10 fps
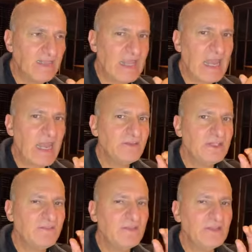that
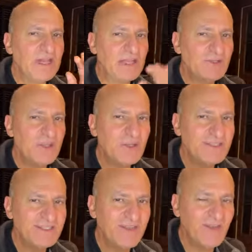has even less
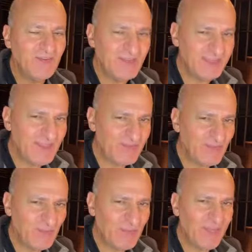cohesivity than
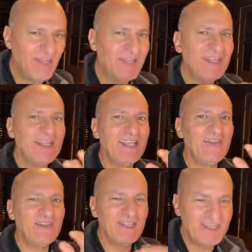Volbella,
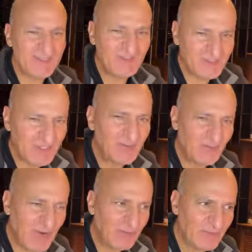even less of a G
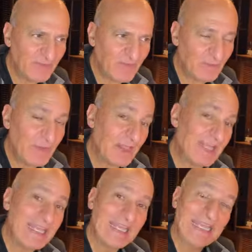prime than
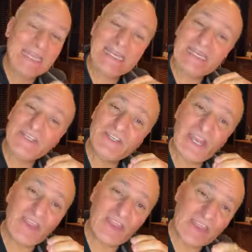Volbella, and
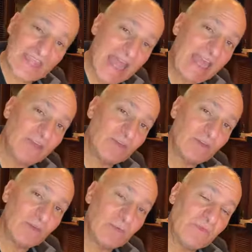inject that into
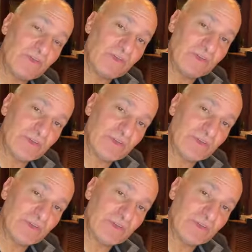the superficial